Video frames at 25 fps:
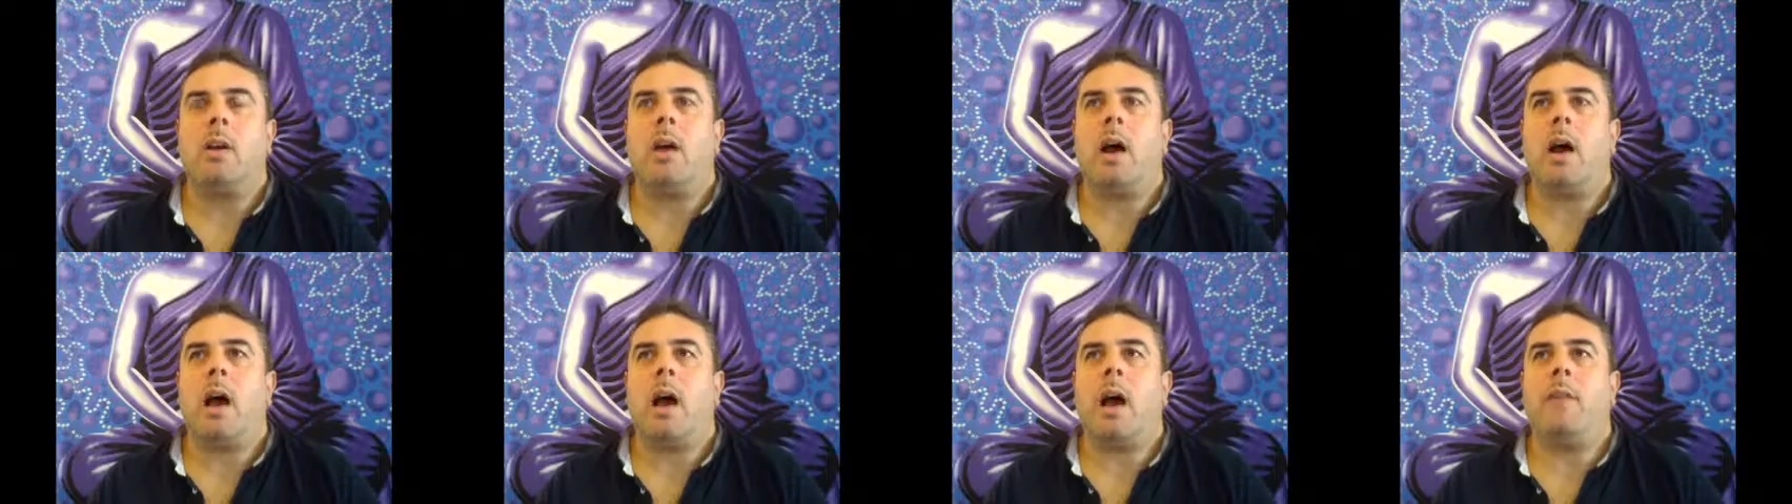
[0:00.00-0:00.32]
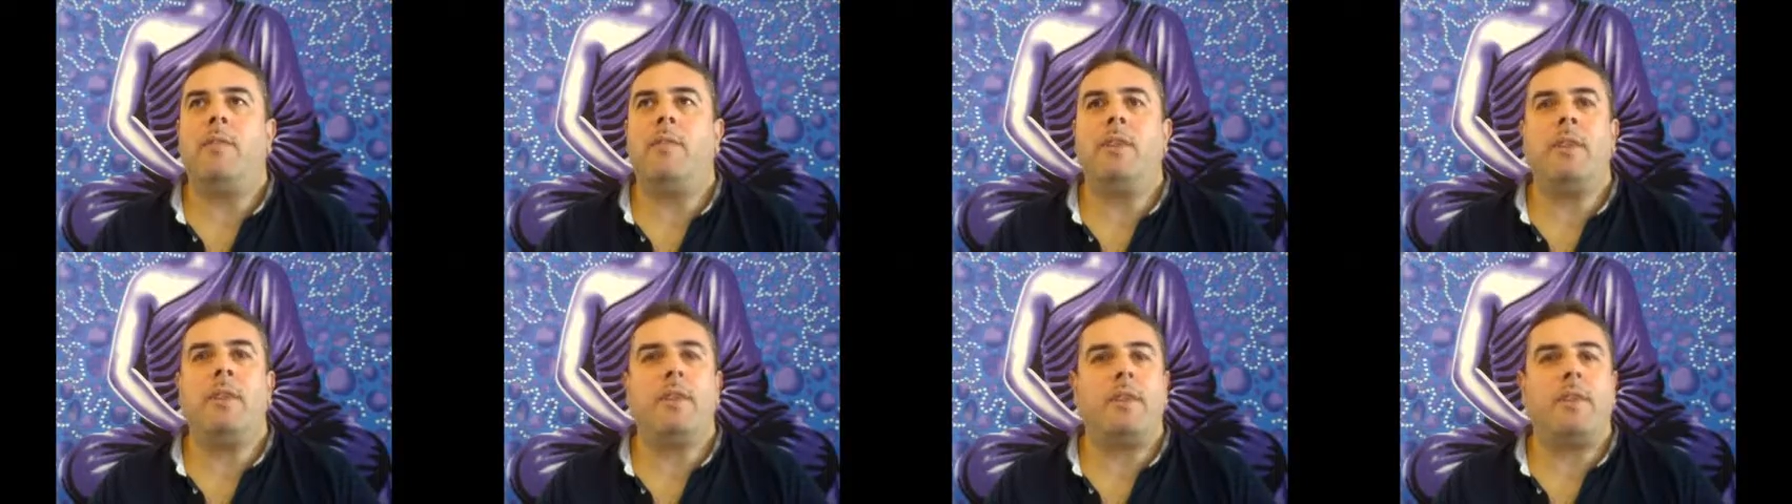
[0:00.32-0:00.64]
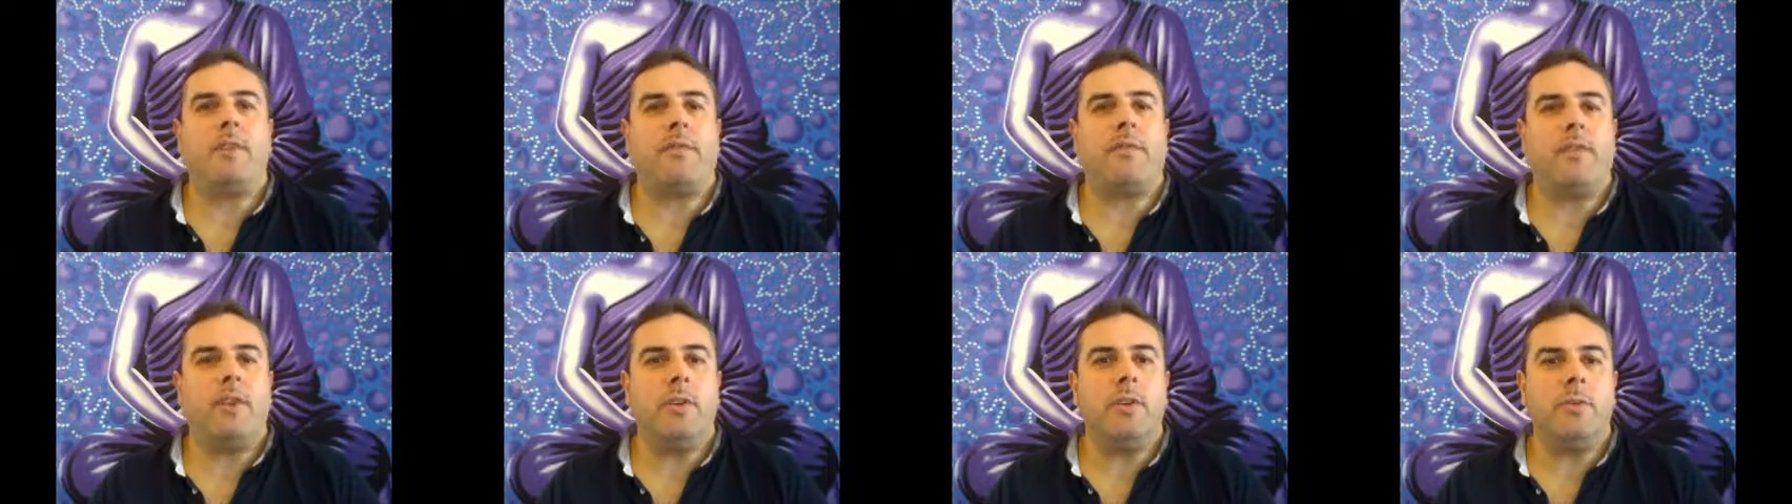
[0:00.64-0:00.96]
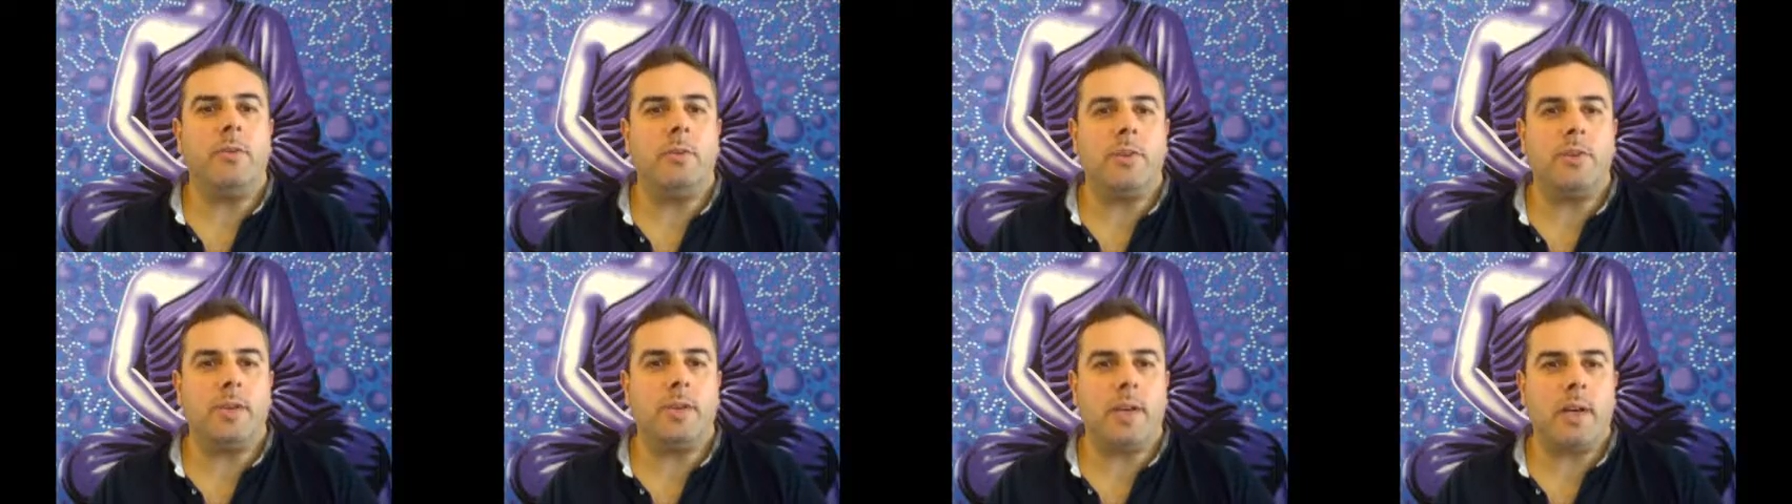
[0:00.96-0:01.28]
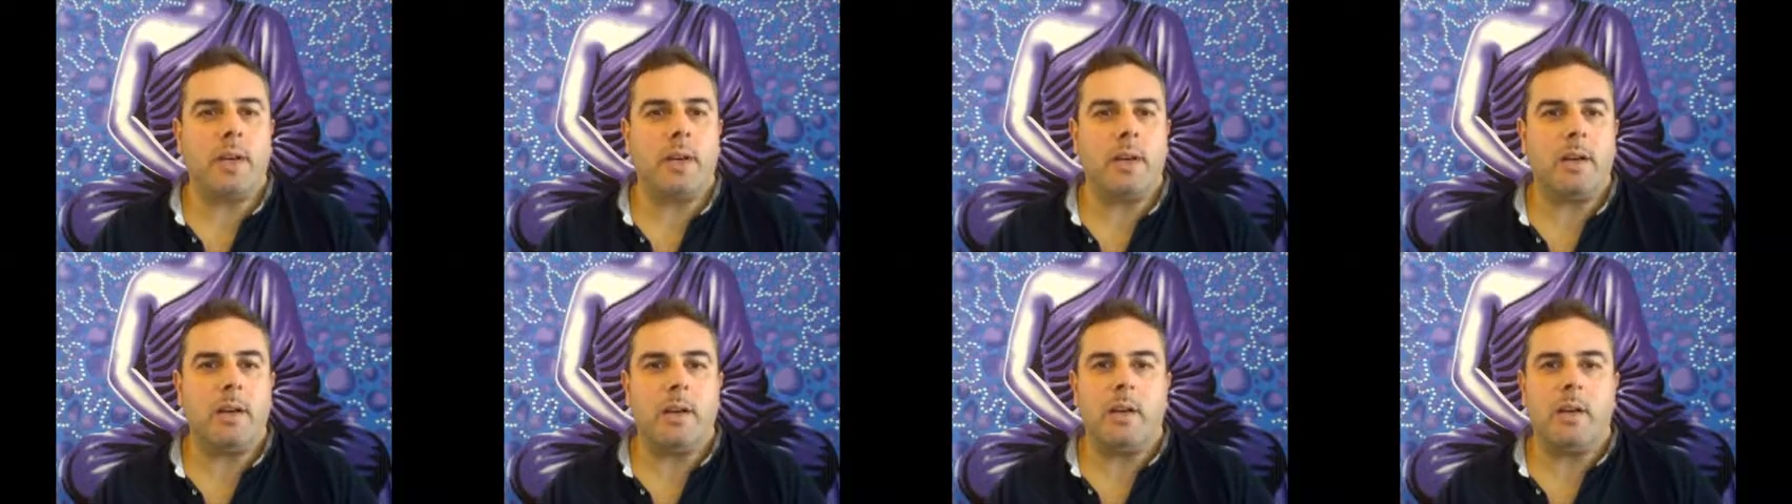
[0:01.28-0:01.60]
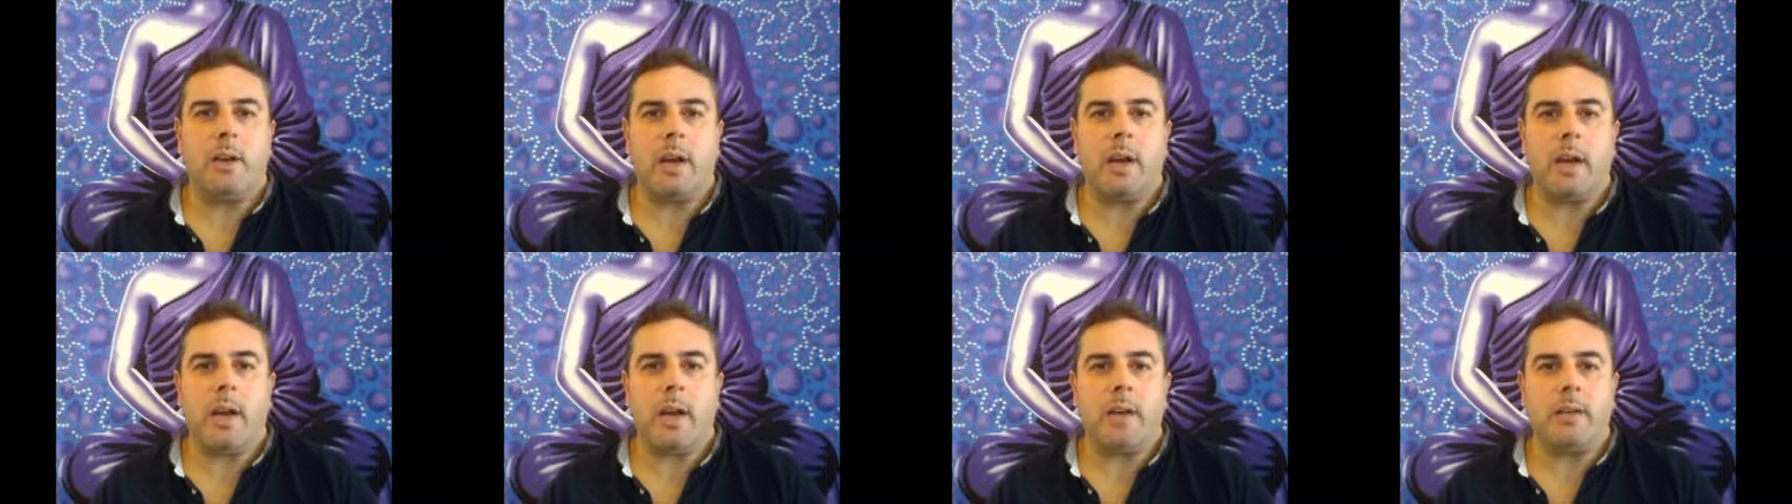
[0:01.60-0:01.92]
Having a diffuser
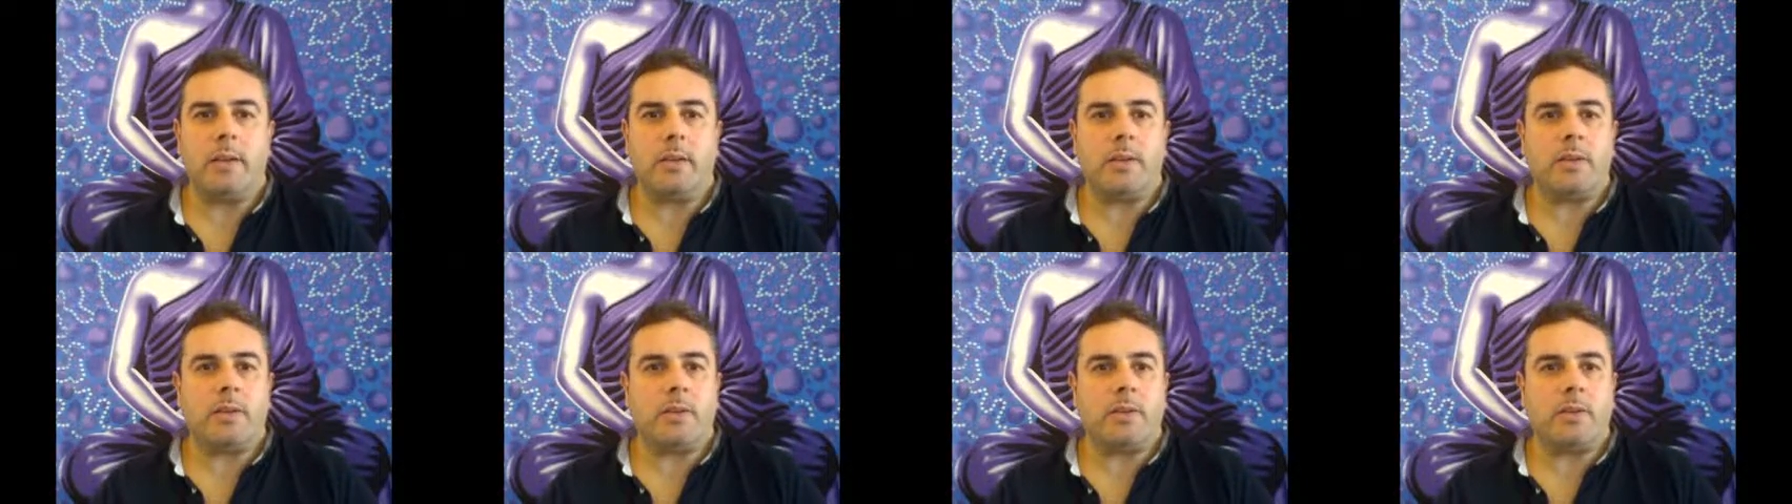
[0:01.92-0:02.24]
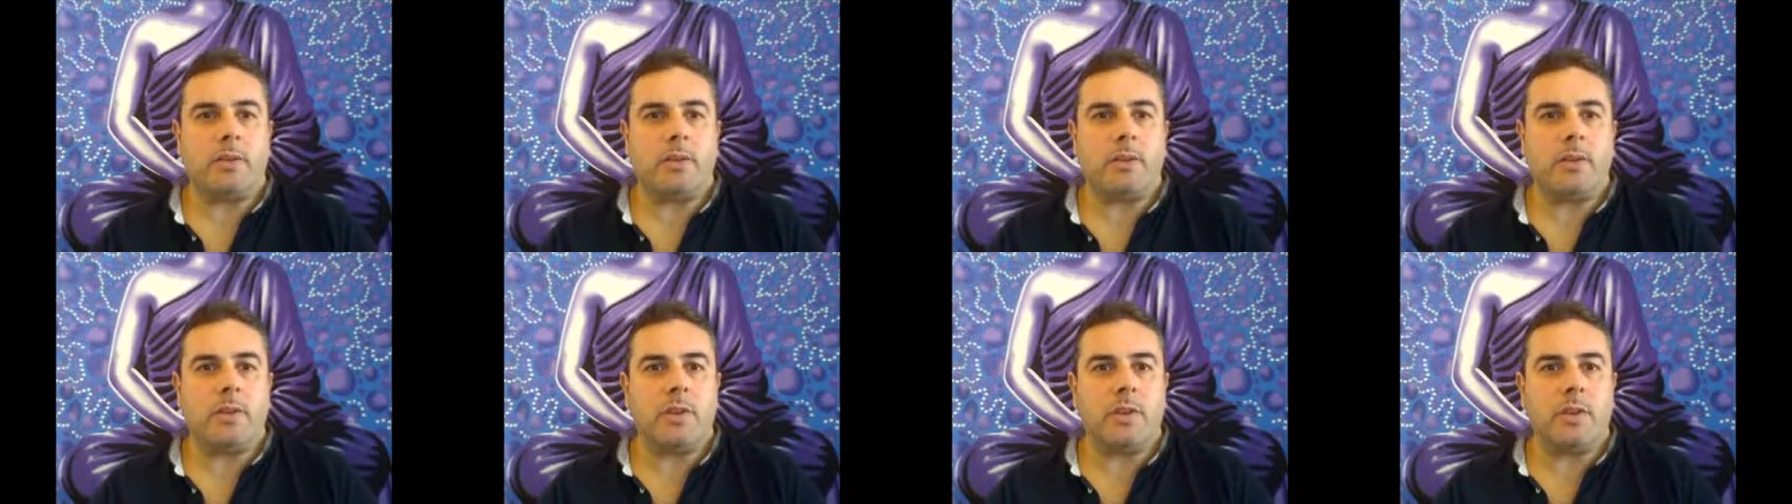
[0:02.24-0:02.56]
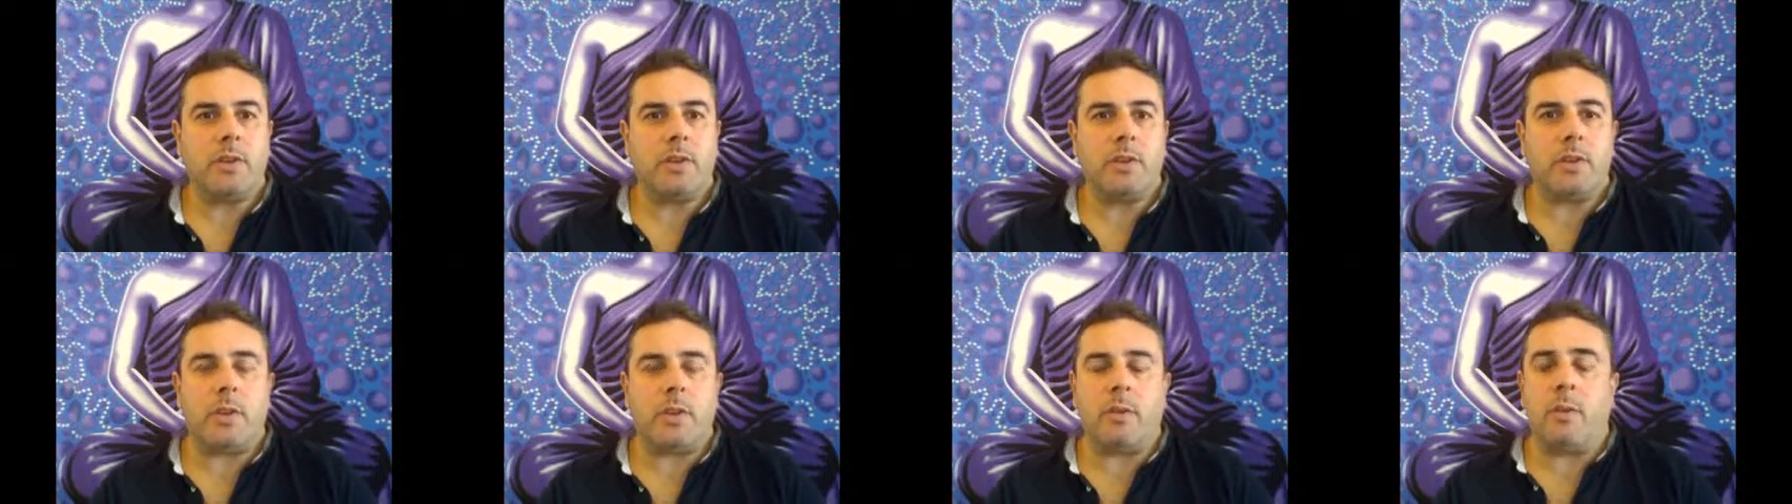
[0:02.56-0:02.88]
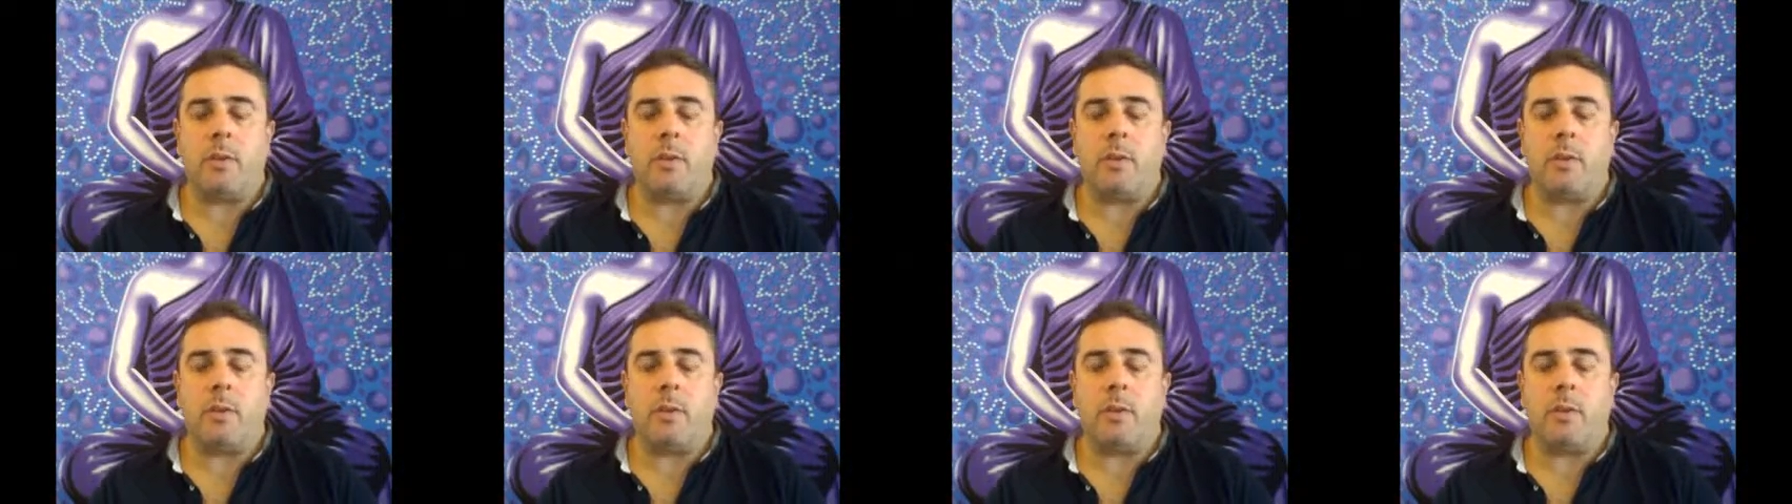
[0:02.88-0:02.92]
and certain,